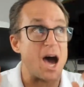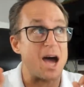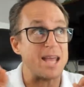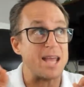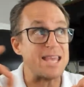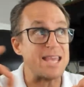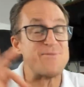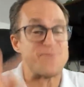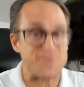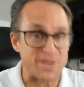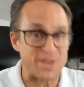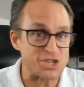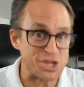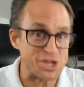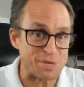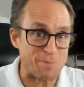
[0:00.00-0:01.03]

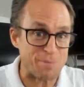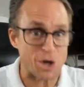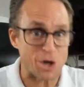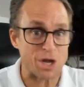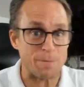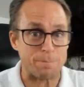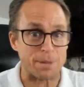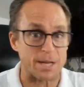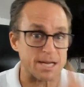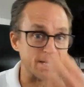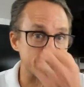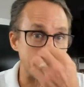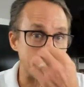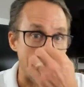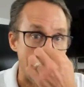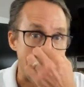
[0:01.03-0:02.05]
efficient marketplace,
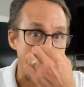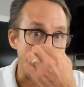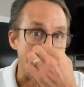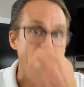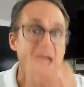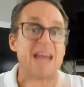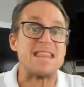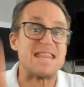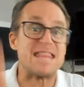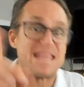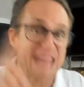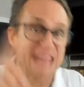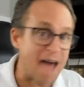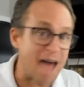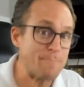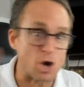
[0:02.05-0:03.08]
and
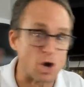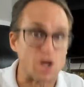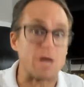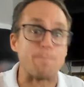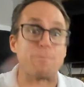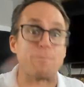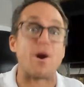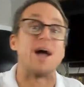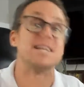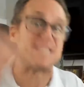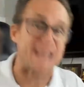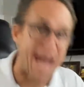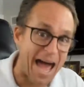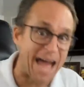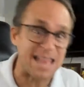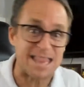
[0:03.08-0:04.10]
that market price
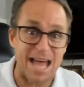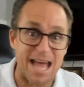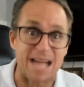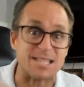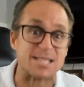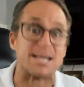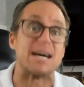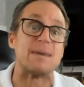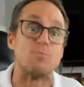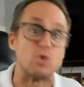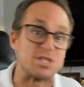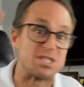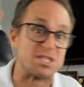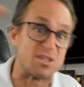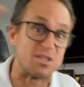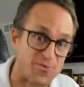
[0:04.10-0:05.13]
at that time was
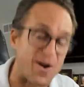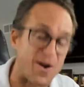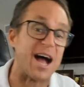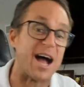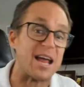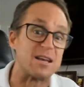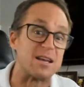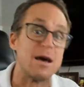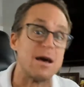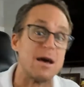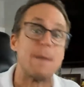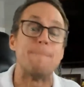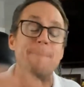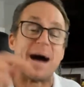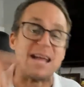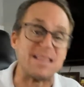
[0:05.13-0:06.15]
defined
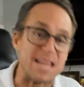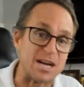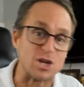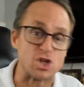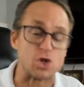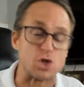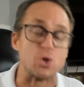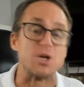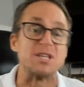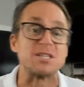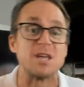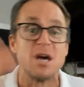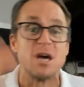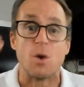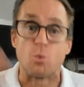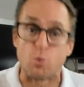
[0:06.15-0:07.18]
by their choice,
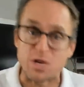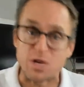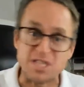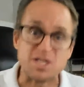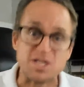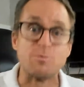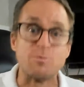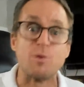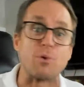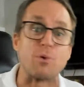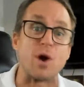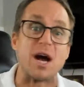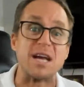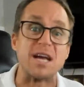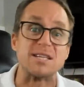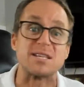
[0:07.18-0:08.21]
reasonable
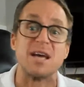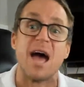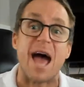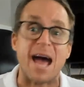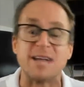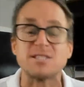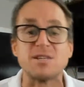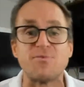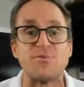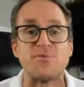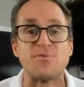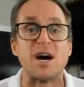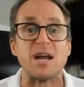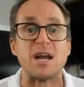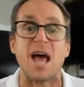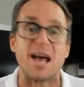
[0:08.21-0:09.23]
price as
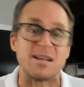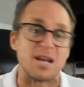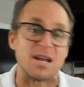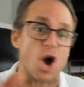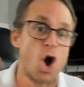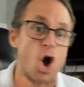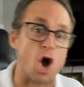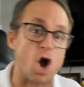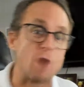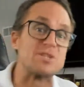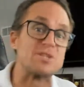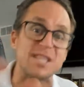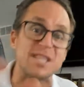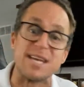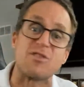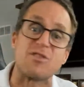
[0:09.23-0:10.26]
defined in an arm's
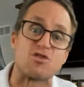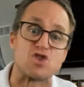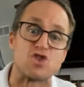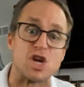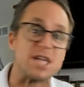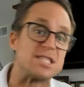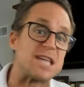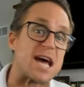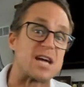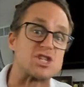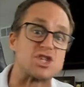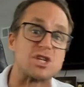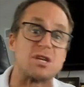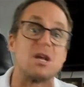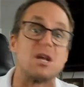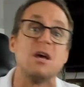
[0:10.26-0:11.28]
length
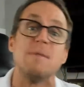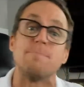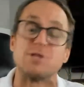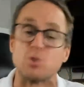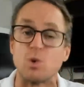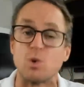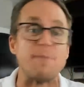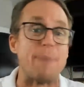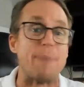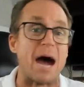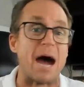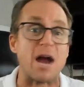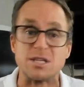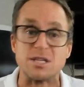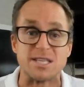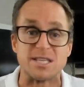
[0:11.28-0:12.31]
transaction between a buyer
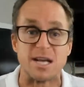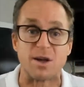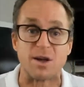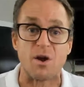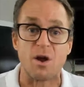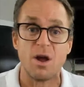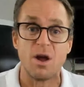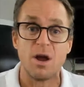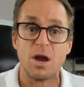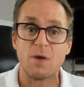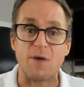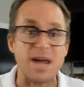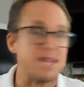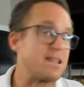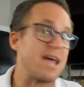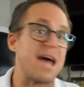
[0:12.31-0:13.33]
and seller,
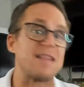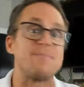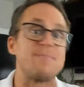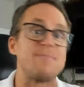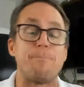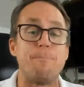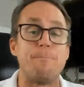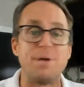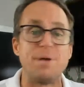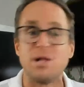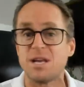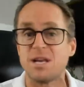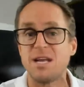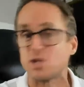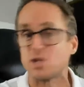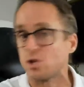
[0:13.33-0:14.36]
right? They had the
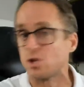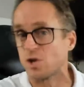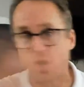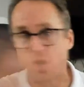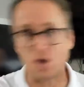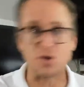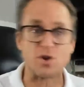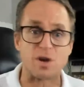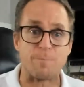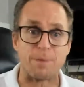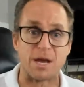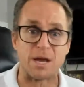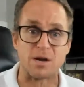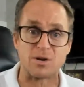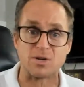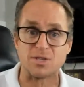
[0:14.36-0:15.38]
ability to look at all your
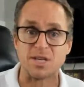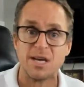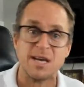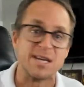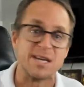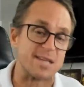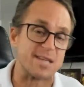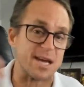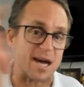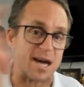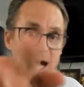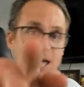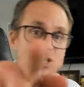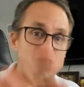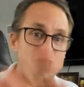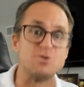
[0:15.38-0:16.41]
competitors and say,
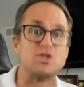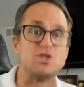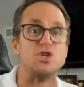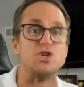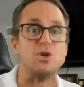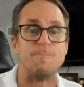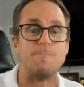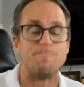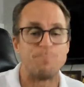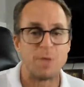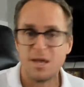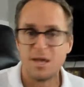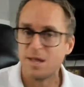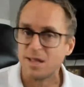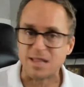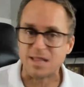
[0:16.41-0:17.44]
I choose you.
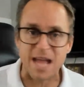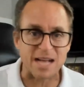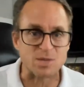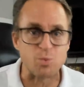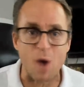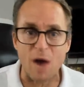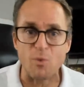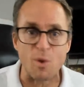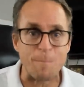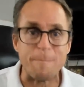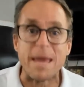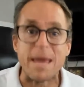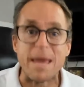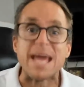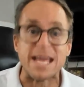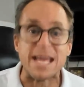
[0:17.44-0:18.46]
That's why we're
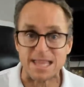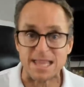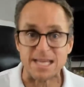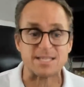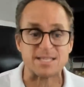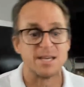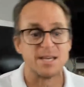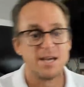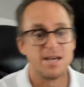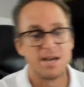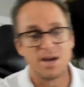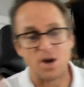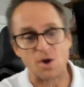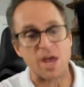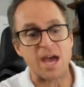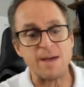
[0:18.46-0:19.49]
making this.
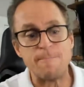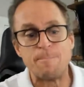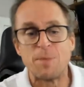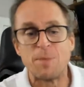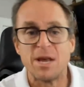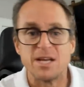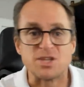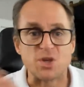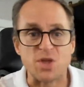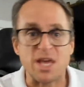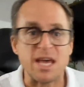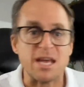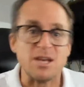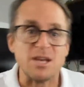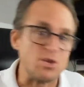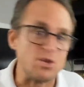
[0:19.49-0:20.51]
Okay, so
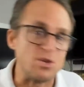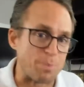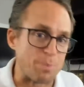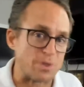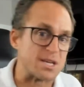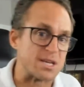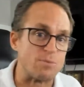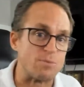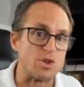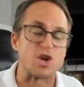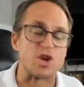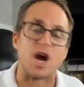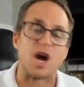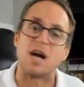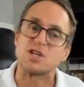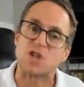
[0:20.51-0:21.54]
then you present them with your
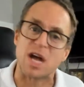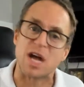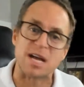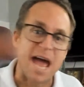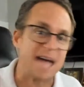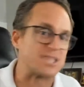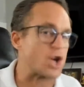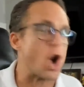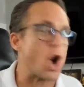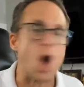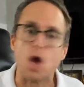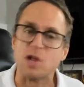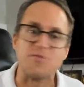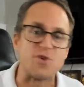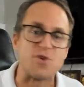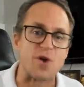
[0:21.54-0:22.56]
contract, has all of your